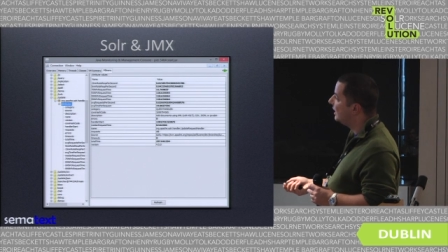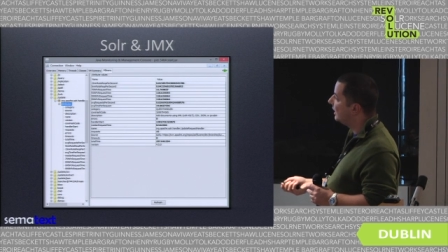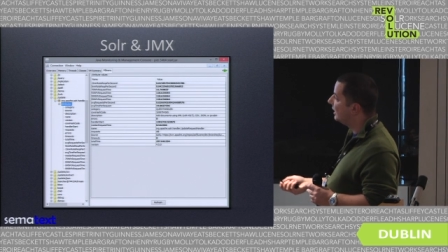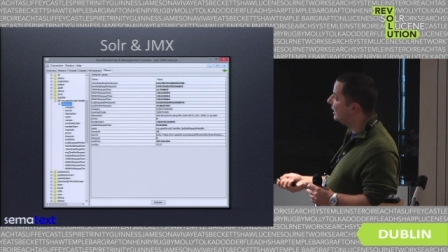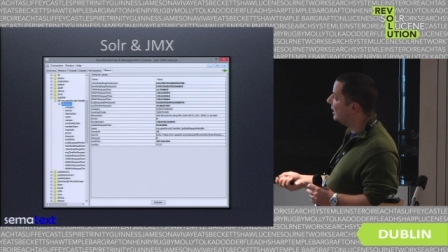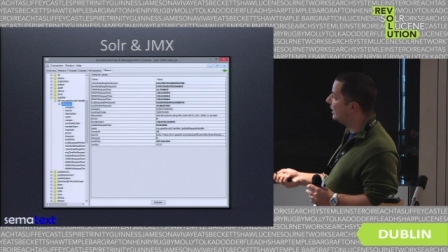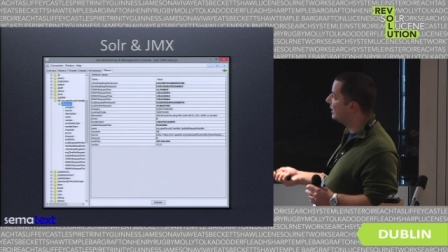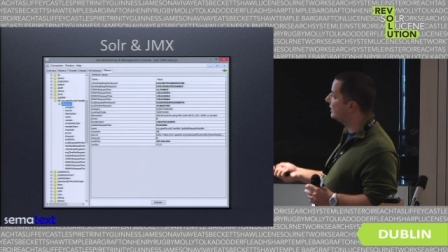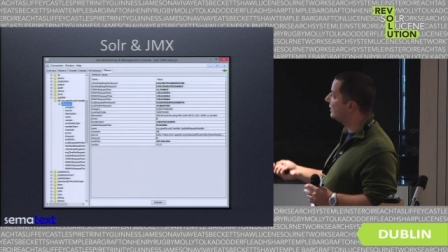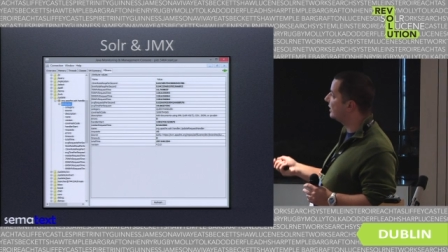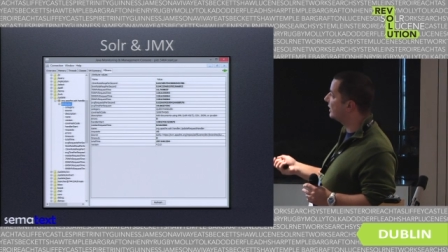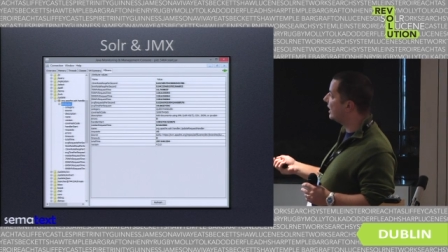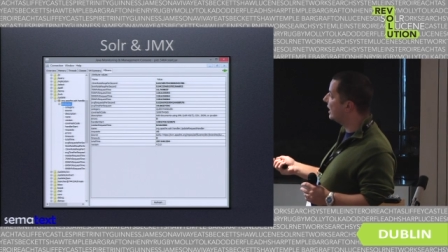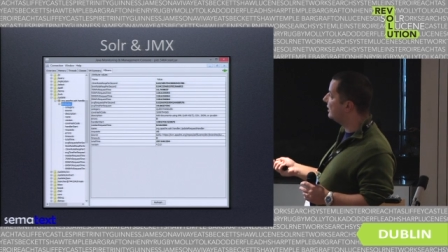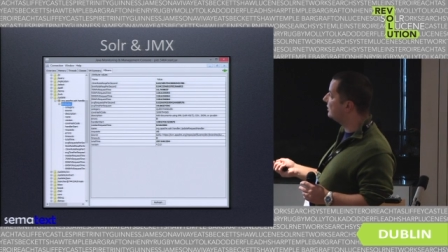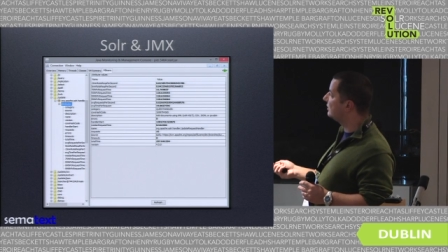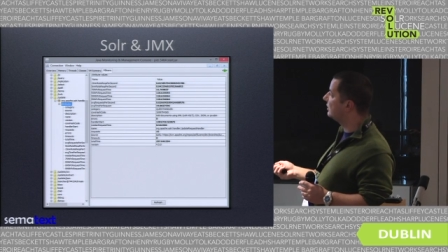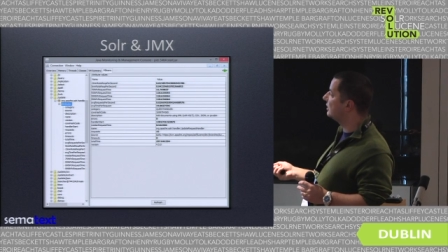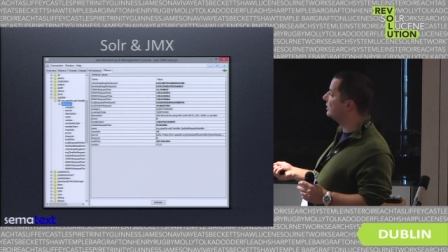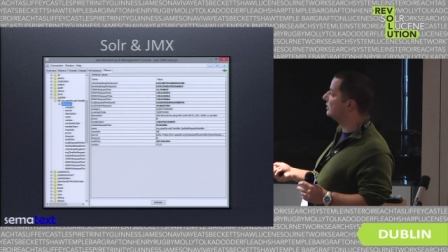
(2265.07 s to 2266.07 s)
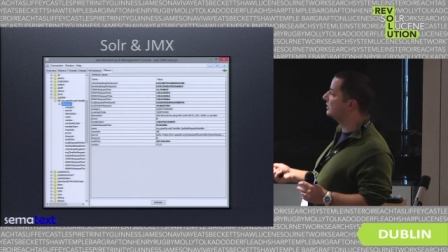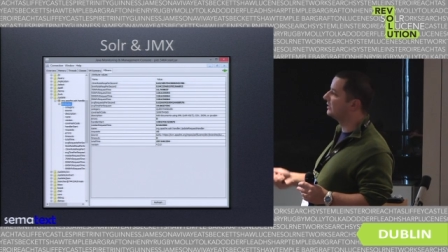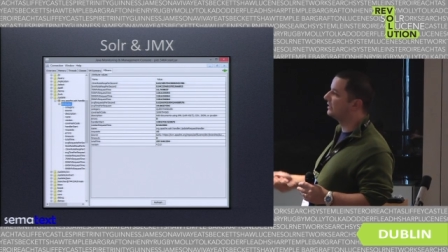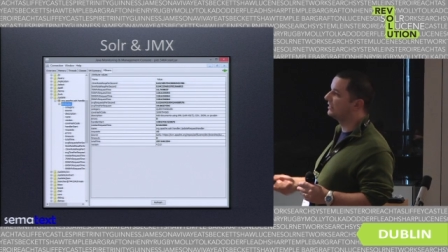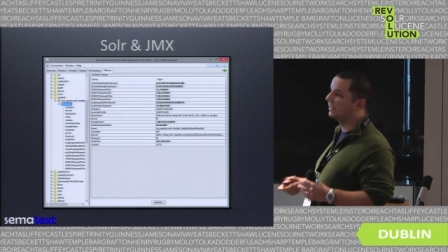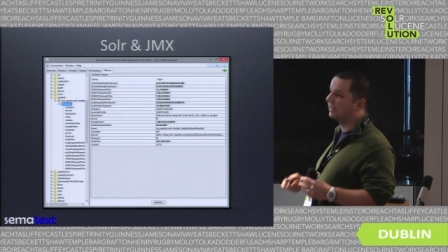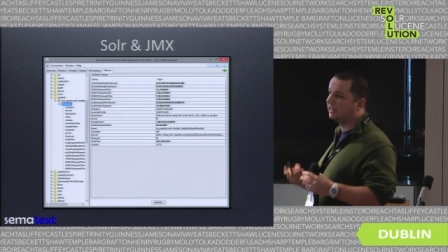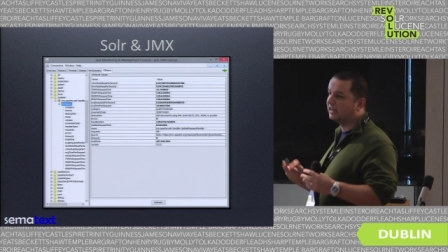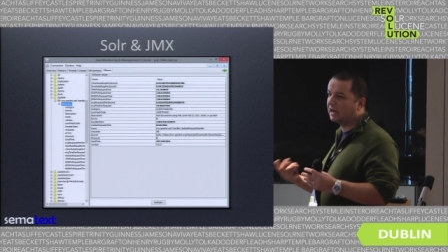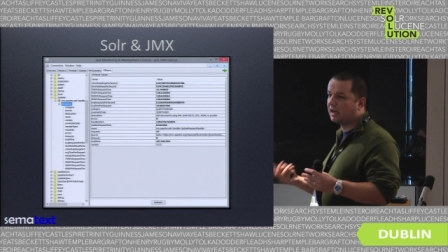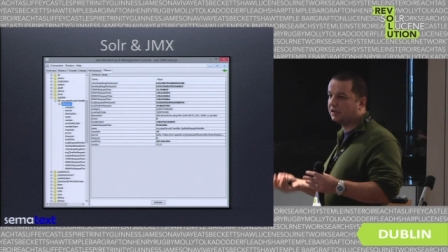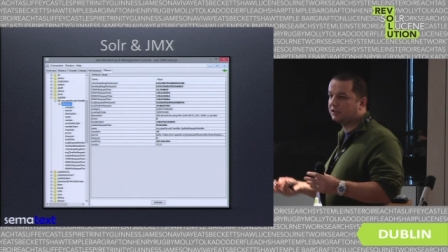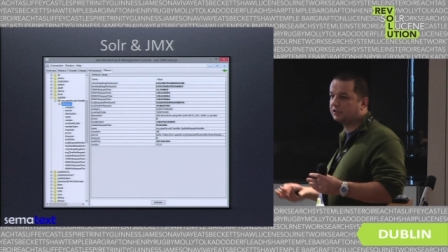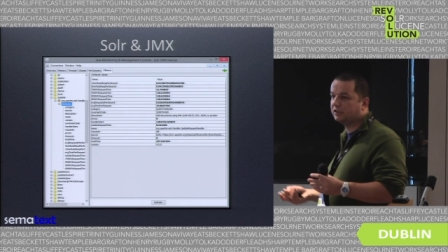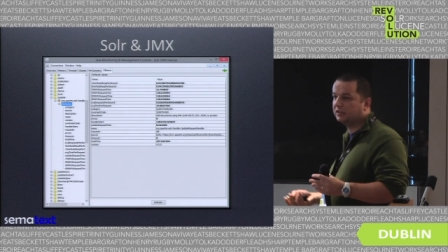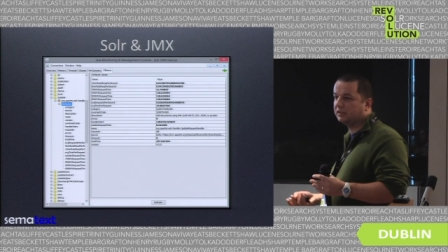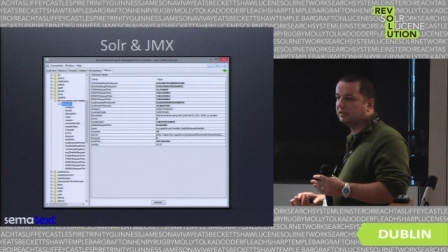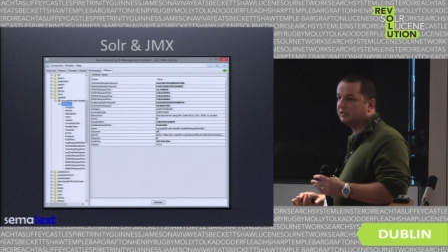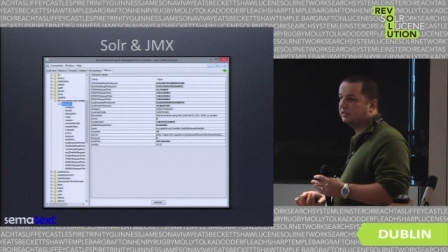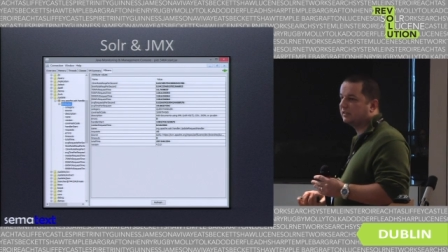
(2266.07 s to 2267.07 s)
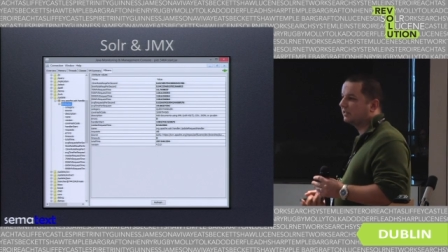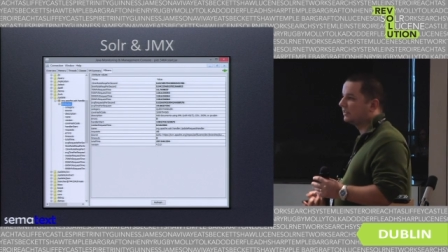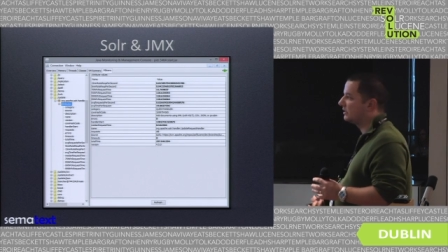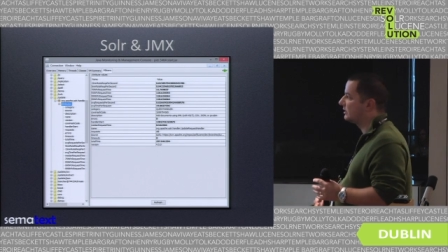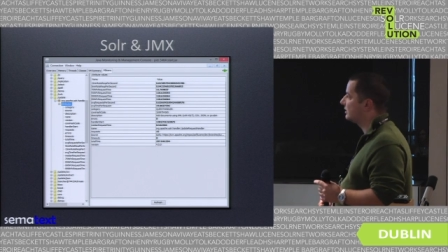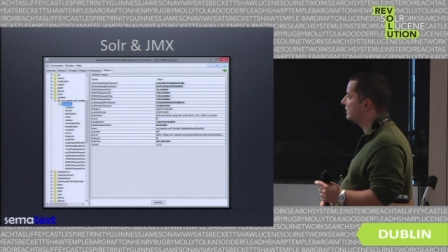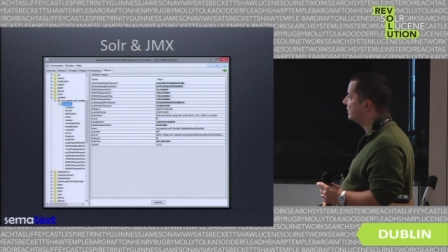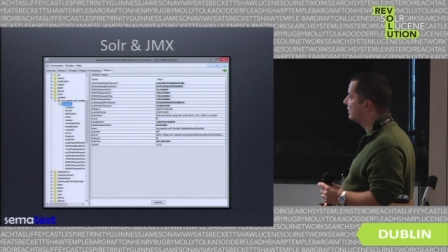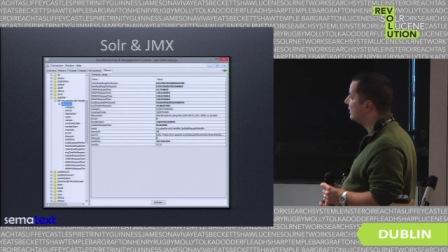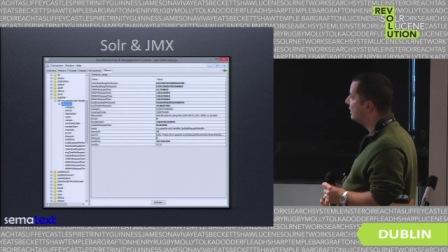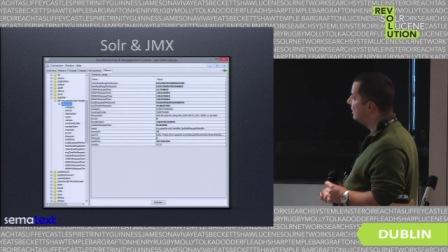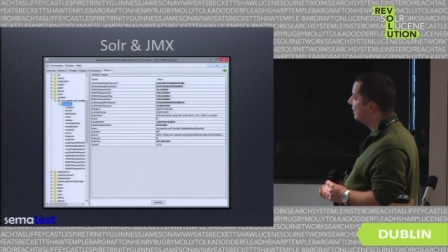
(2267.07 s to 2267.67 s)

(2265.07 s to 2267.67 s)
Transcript: like the handlers, the caches,